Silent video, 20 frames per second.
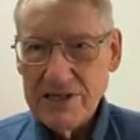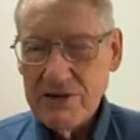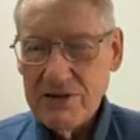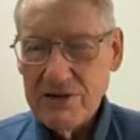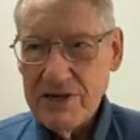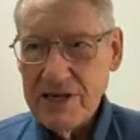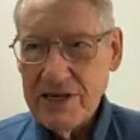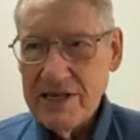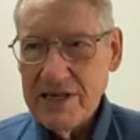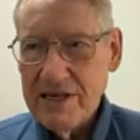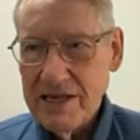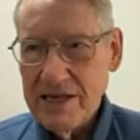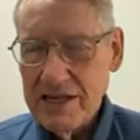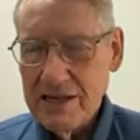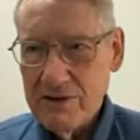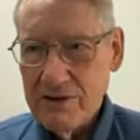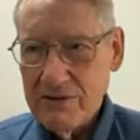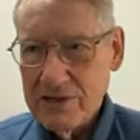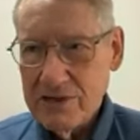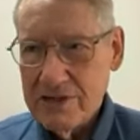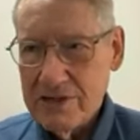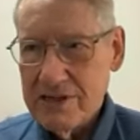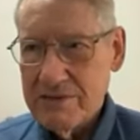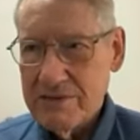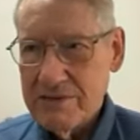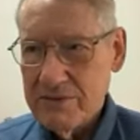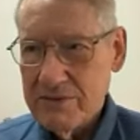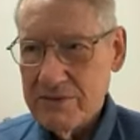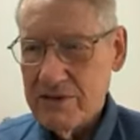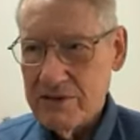So he he loaned
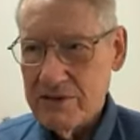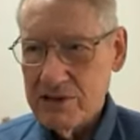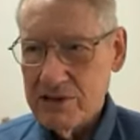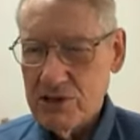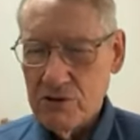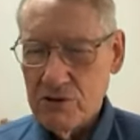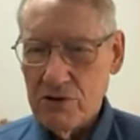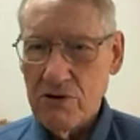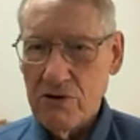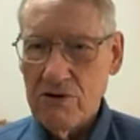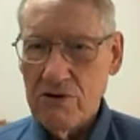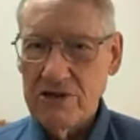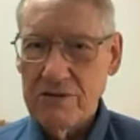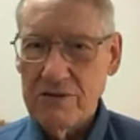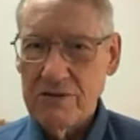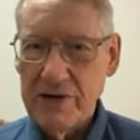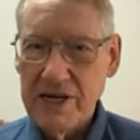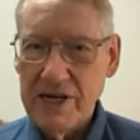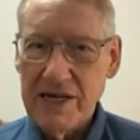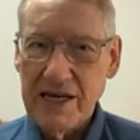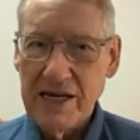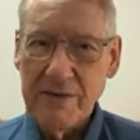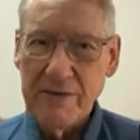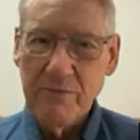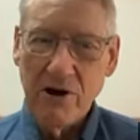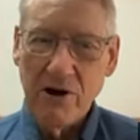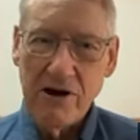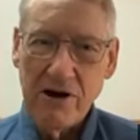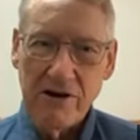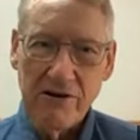the you know the school horn to me, and I
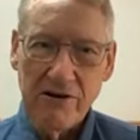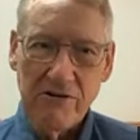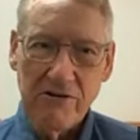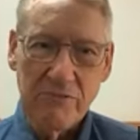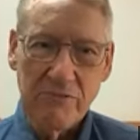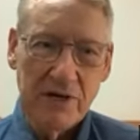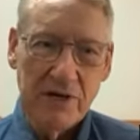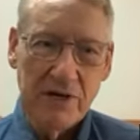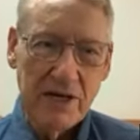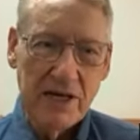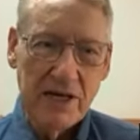brought it home.